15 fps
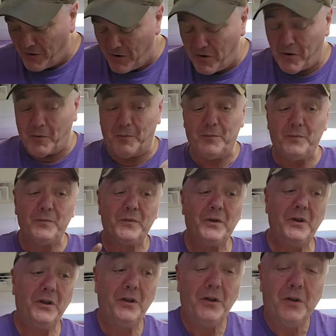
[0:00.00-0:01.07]
home,
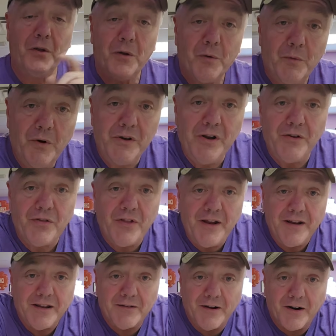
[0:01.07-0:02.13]
when you
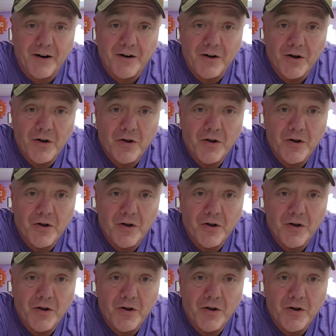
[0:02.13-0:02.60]
think the